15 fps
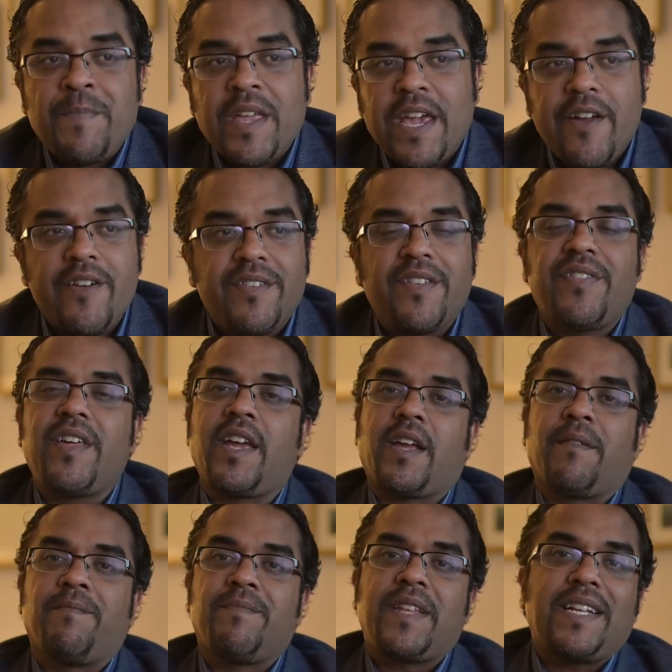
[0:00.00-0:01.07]
Here's the thing.
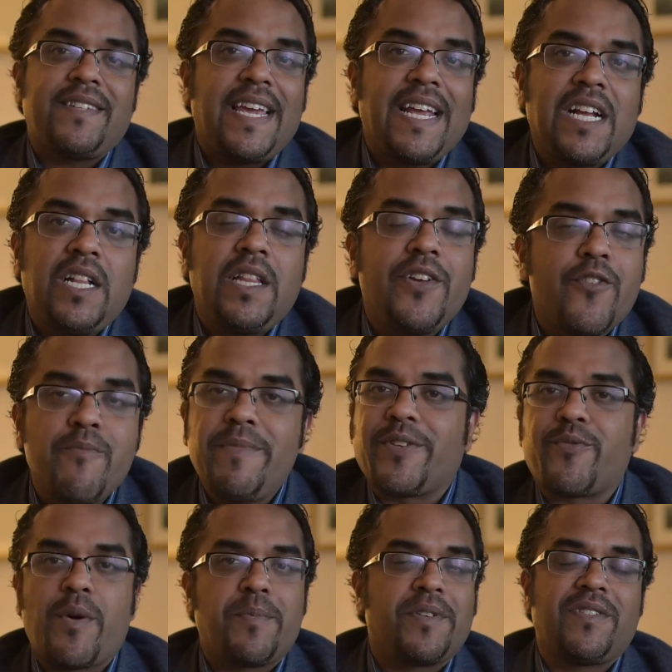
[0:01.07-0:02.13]
That's a clear
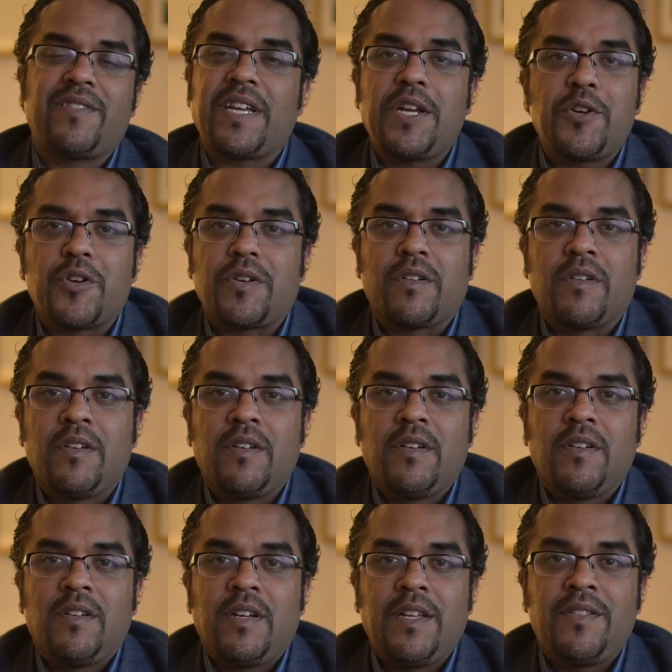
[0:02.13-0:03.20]
misrepresentation
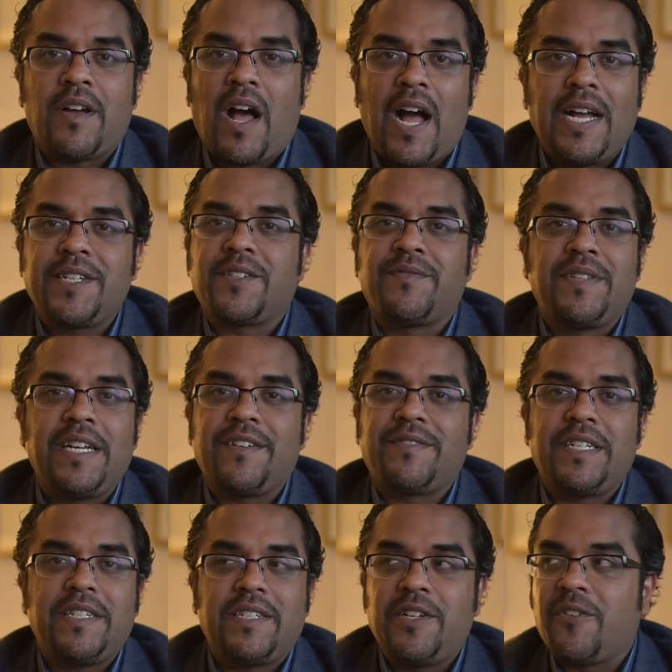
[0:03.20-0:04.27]
in the eyes of the
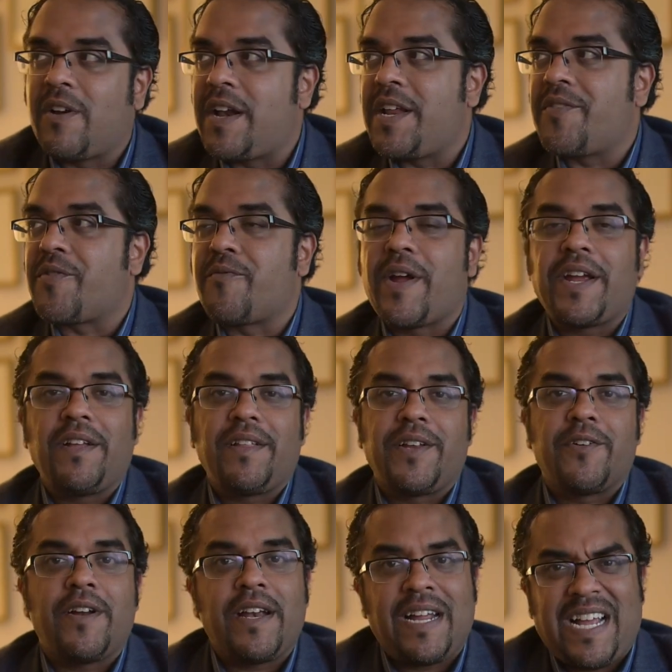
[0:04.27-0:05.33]
FTC or any other
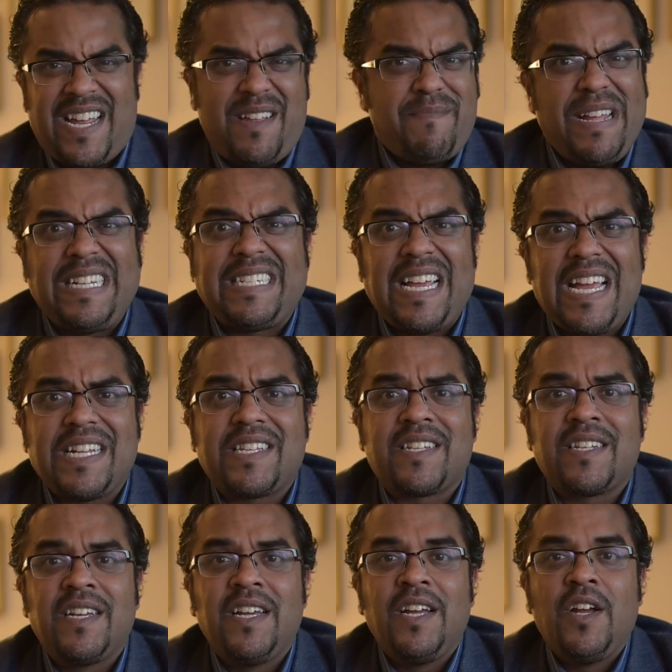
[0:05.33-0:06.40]
regulator, and it kind of makes
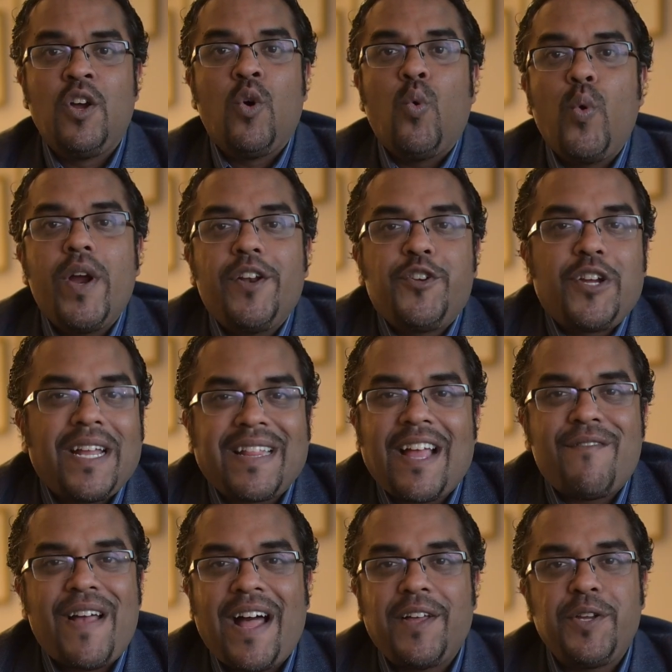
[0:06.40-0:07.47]
sense. Where did you get
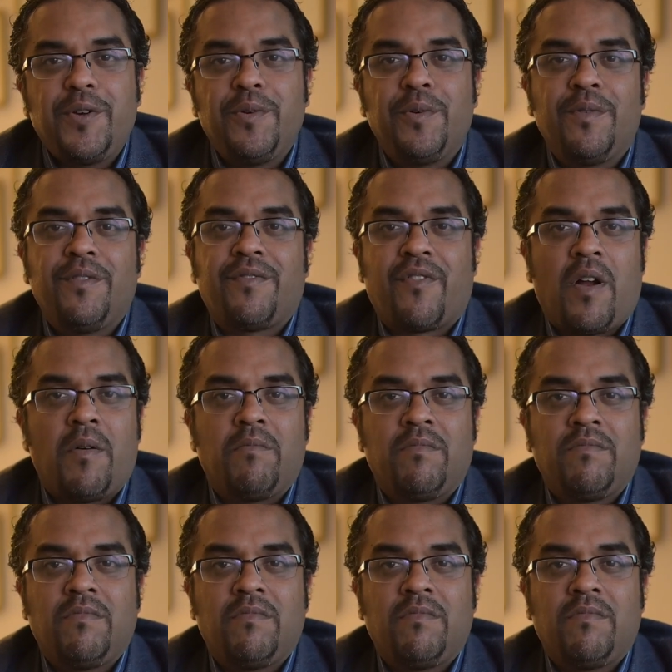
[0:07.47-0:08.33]
that value from?